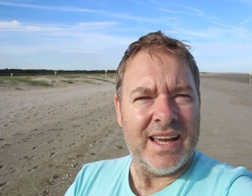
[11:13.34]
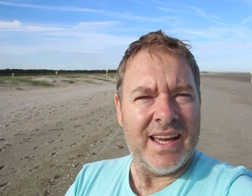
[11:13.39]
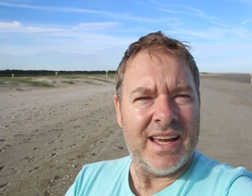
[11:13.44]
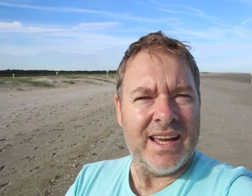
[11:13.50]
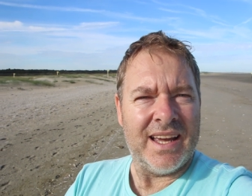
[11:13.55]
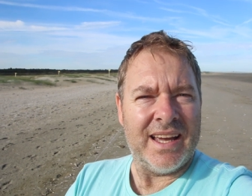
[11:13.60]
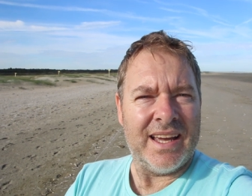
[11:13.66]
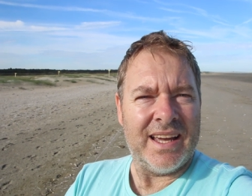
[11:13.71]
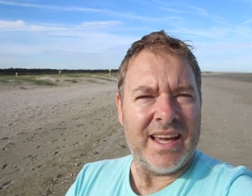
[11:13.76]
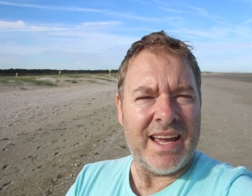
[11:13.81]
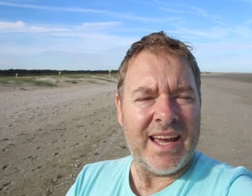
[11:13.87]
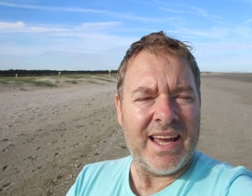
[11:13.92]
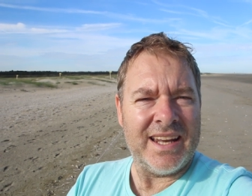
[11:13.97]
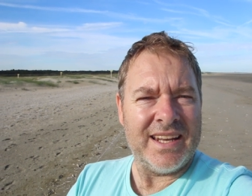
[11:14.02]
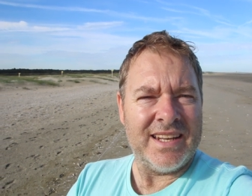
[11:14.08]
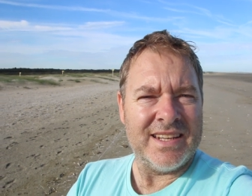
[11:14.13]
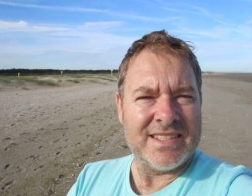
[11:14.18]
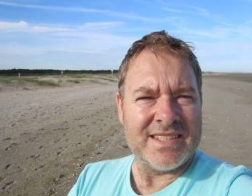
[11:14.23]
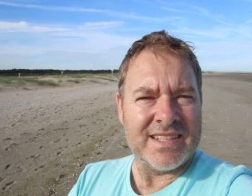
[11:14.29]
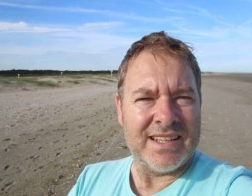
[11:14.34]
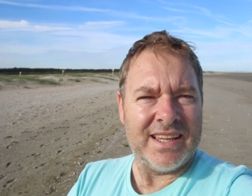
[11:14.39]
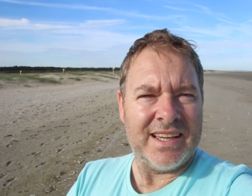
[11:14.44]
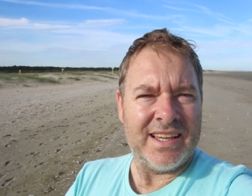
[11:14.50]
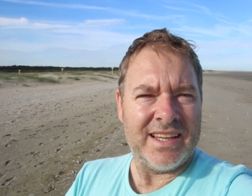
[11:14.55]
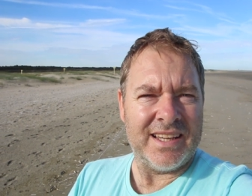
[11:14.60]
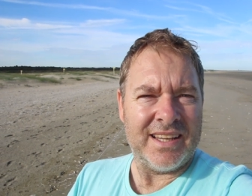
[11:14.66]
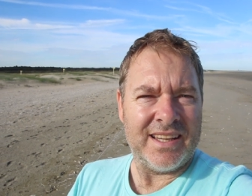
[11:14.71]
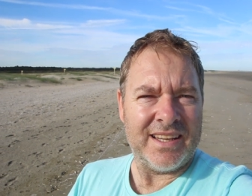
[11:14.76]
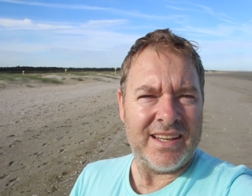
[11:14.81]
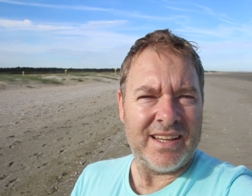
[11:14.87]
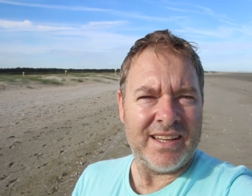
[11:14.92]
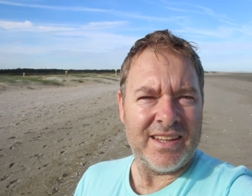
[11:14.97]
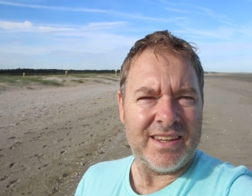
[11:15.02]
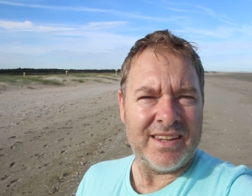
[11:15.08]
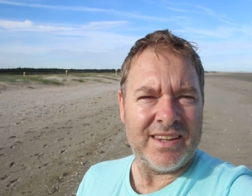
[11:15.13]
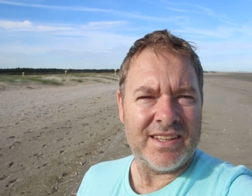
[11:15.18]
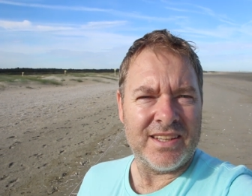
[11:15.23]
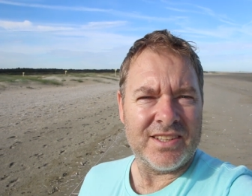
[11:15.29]
Uh, and uh,
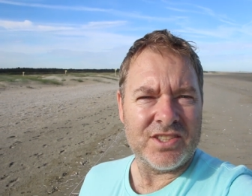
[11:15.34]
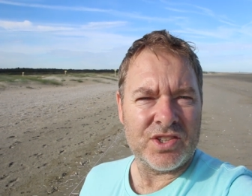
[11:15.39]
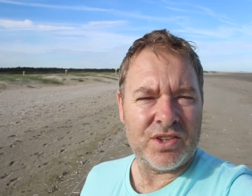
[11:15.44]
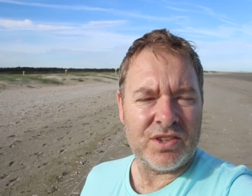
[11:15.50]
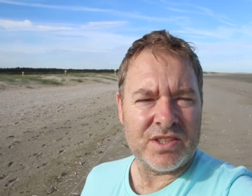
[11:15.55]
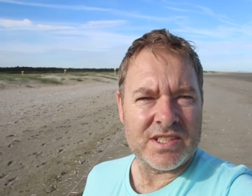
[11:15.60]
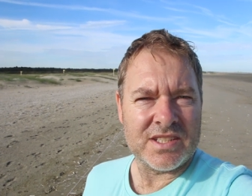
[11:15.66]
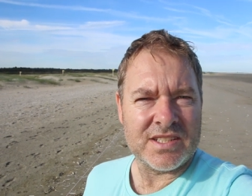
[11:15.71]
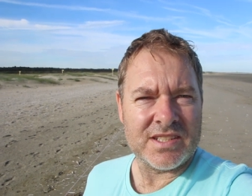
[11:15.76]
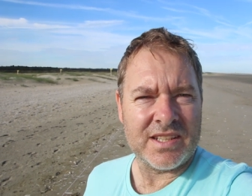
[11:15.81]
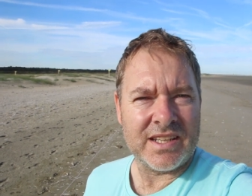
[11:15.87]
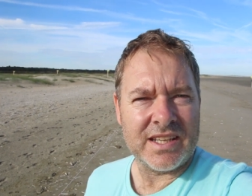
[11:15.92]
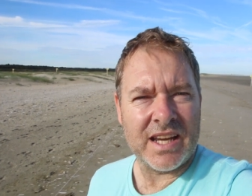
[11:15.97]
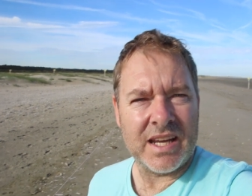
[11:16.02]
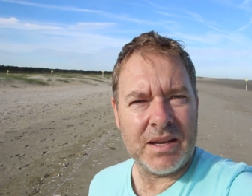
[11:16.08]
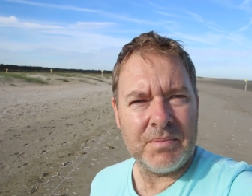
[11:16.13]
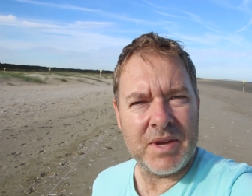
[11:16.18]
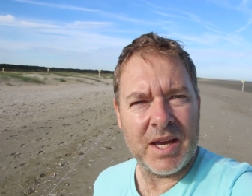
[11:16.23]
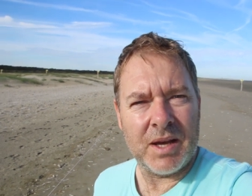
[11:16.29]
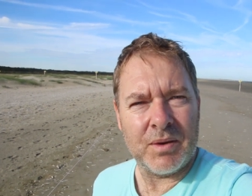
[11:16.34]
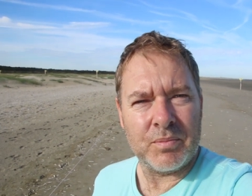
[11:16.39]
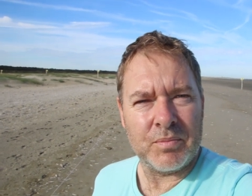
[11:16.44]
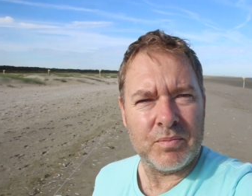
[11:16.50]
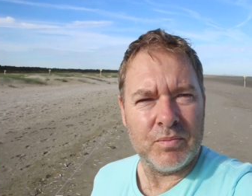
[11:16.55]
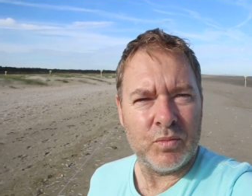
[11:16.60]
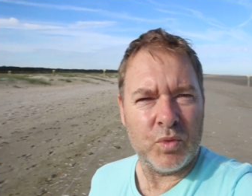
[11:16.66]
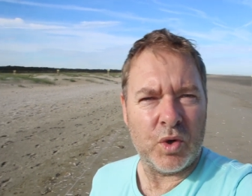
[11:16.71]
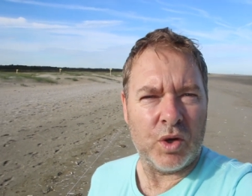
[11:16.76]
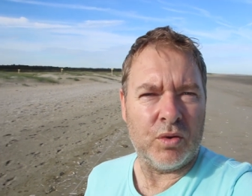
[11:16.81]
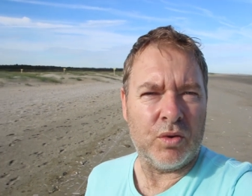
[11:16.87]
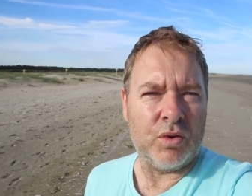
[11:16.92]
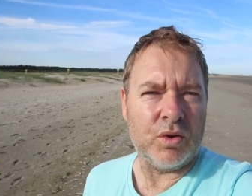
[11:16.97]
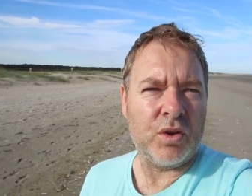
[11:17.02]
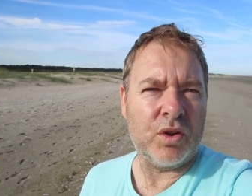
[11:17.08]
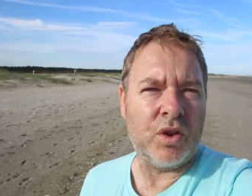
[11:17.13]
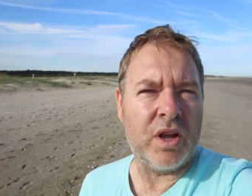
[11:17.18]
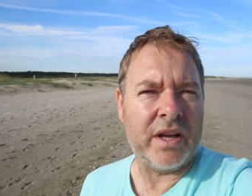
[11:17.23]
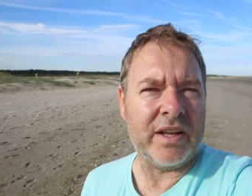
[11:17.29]
the shots came out, well,
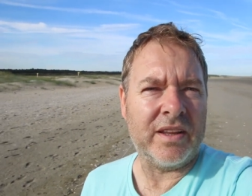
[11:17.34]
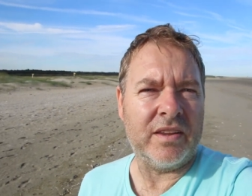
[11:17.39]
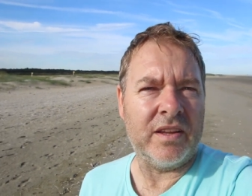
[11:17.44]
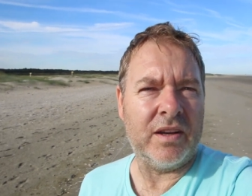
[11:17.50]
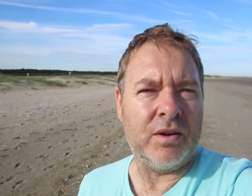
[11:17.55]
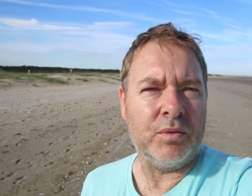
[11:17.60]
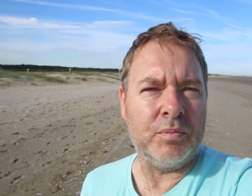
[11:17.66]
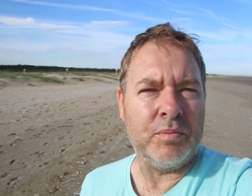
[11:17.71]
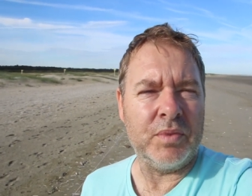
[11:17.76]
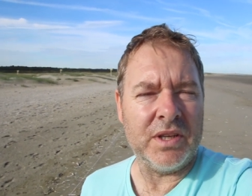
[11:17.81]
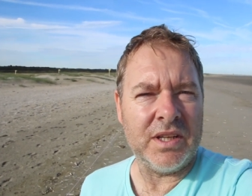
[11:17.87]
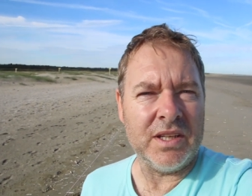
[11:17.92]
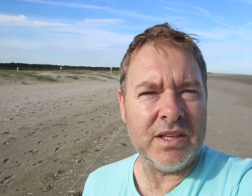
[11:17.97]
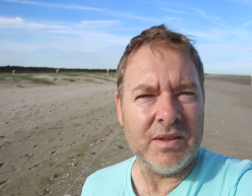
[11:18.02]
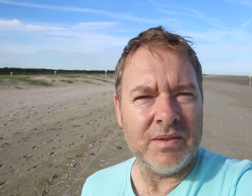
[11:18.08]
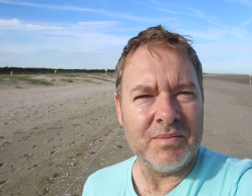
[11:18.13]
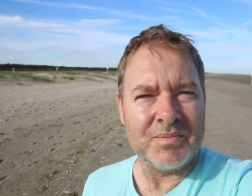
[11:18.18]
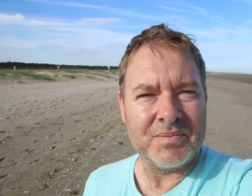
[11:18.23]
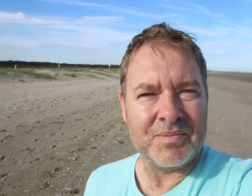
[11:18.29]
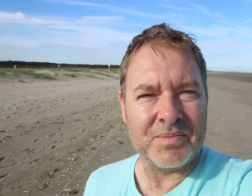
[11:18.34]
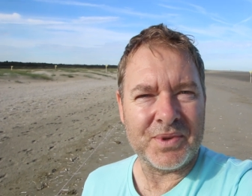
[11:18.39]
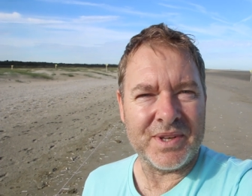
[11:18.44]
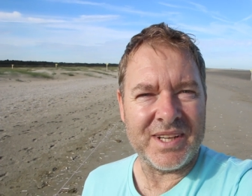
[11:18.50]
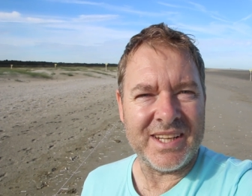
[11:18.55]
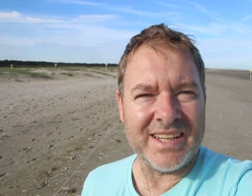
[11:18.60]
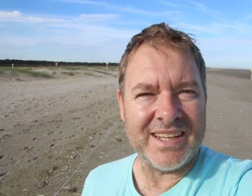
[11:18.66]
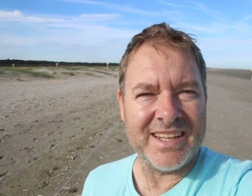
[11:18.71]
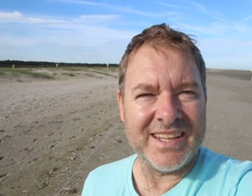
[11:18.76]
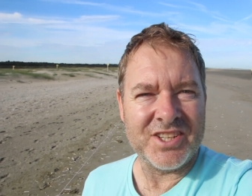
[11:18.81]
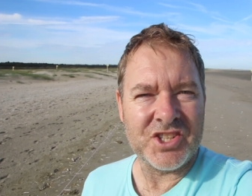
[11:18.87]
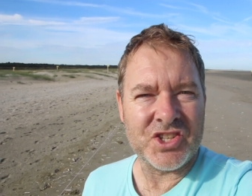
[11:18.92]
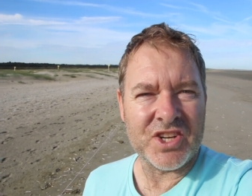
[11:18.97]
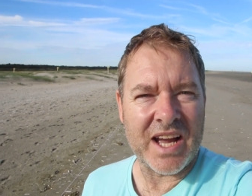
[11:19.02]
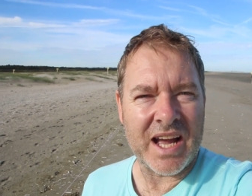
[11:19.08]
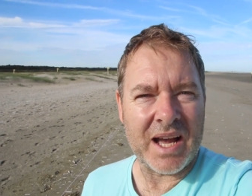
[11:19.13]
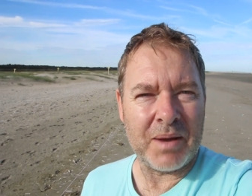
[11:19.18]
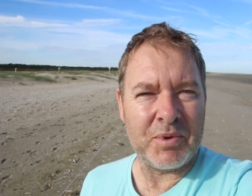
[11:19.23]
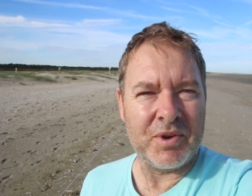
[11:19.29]
look like they'll be pretty
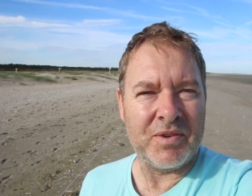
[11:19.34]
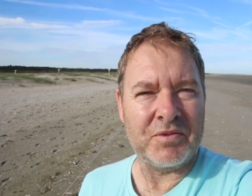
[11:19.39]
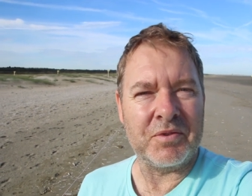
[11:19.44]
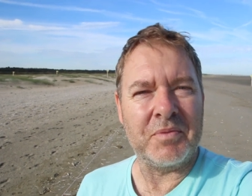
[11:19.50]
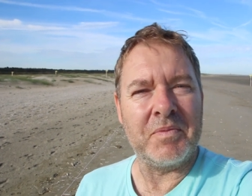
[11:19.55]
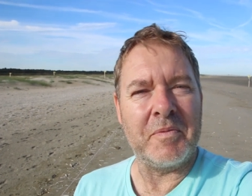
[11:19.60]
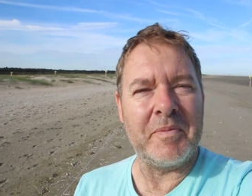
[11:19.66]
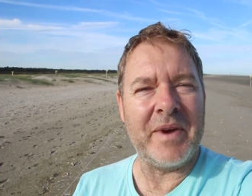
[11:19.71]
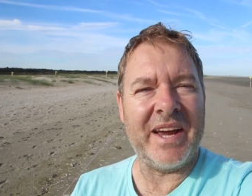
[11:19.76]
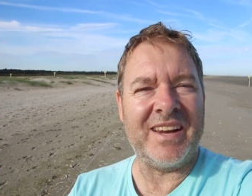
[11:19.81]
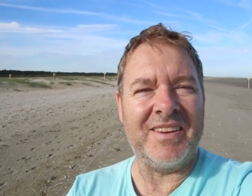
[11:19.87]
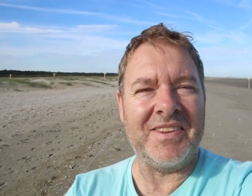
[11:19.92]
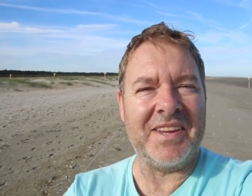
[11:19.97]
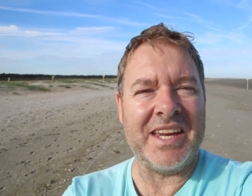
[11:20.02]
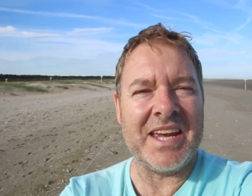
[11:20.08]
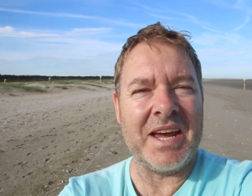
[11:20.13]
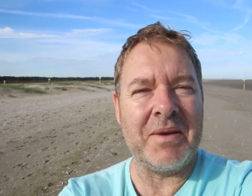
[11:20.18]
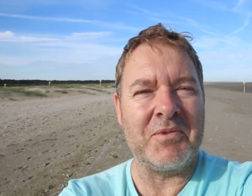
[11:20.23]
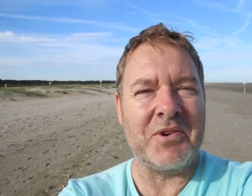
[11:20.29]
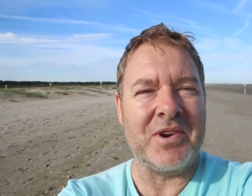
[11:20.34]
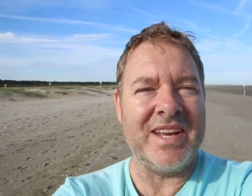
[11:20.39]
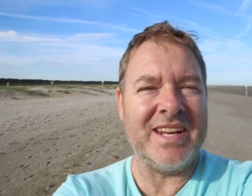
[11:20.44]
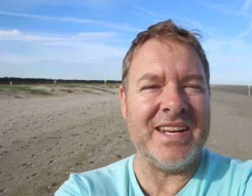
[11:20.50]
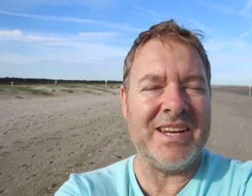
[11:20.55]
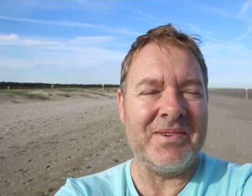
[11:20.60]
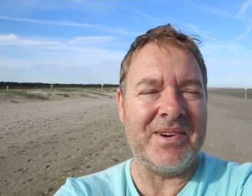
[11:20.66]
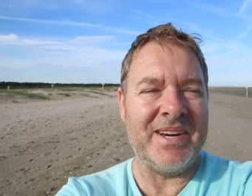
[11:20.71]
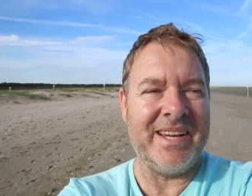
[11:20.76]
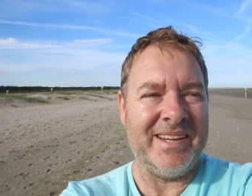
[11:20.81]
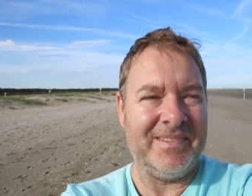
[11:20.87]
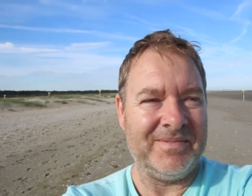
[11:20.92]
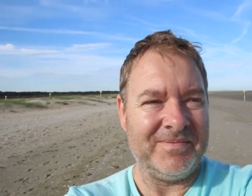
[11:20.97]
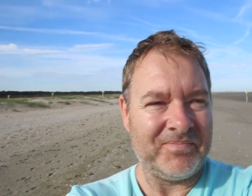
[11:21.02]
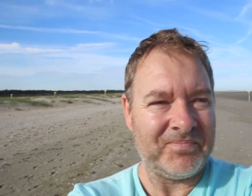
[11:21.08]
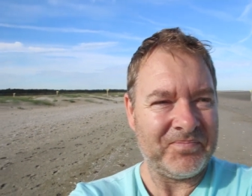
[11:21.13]
sharp from the back of the camera anyway.